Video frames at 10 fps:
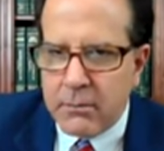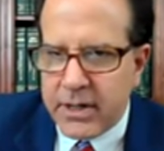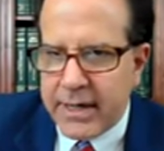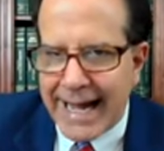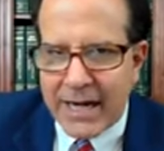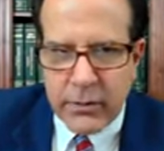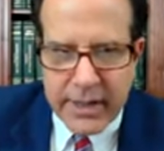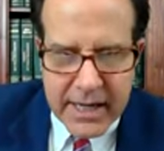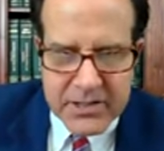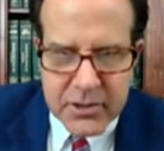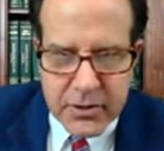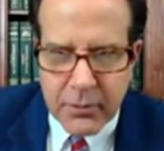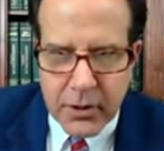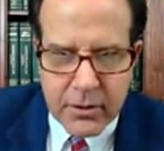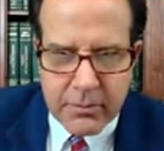but acquiesced to the
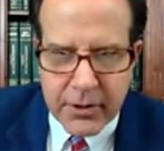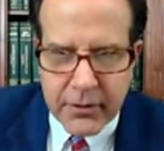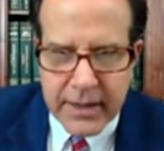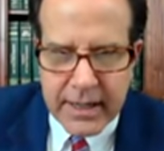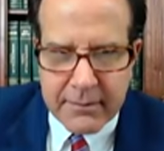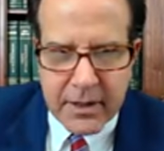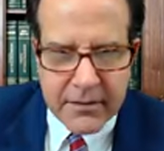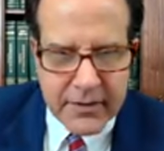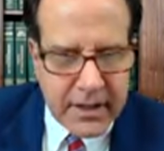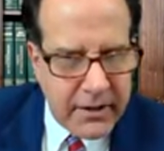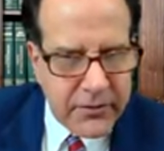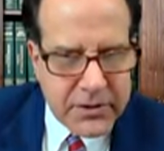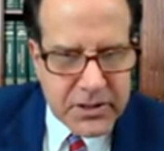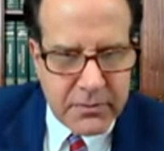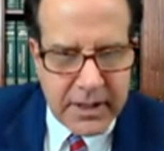broader bill that came out of the
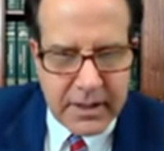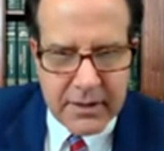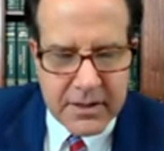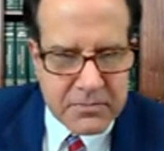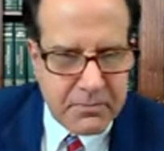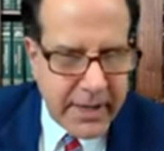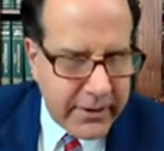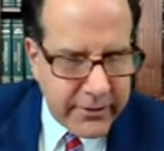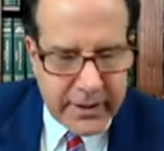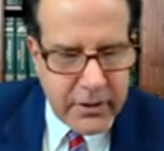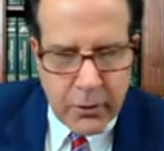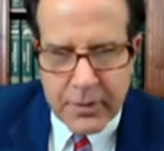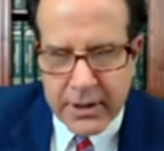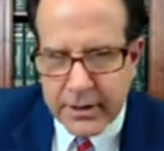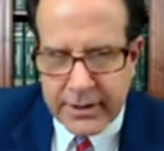conference committee as better than no
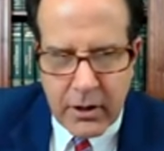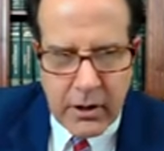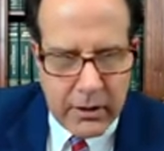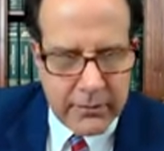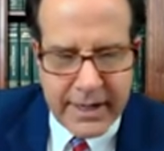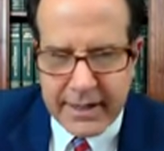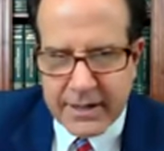bill at all, right?